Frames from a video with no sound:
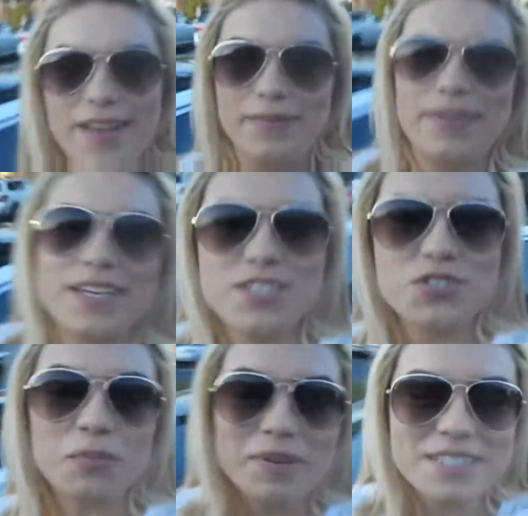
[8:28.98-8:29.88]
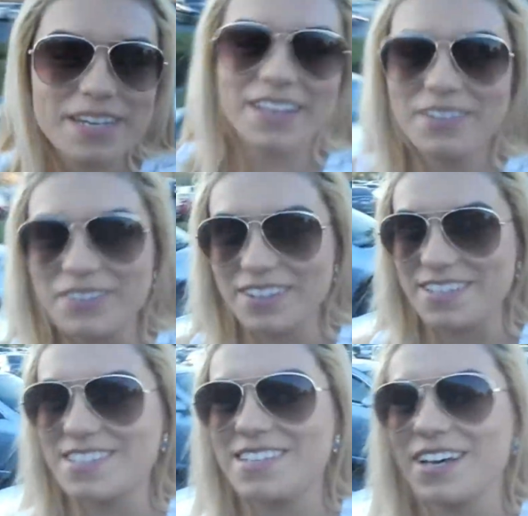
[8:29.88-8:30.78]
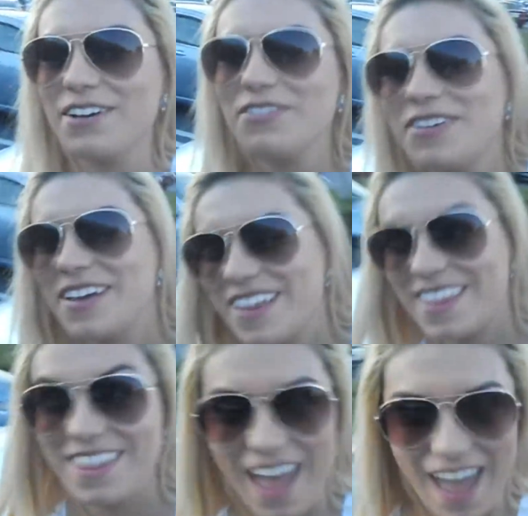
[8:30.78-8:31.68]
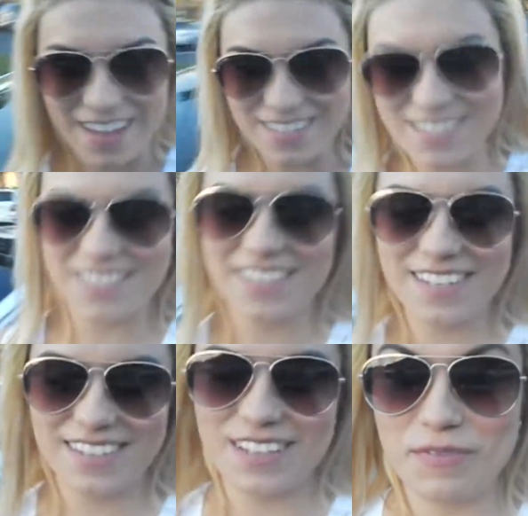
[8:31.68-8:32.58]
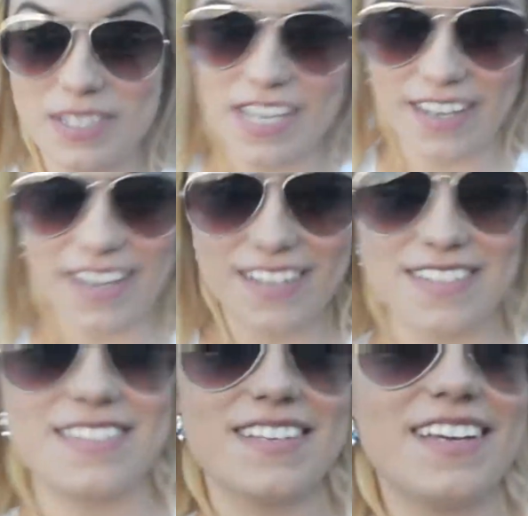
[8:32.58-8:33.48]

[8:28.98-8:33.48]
But he's so particular with his stuff that, let me tell you guys,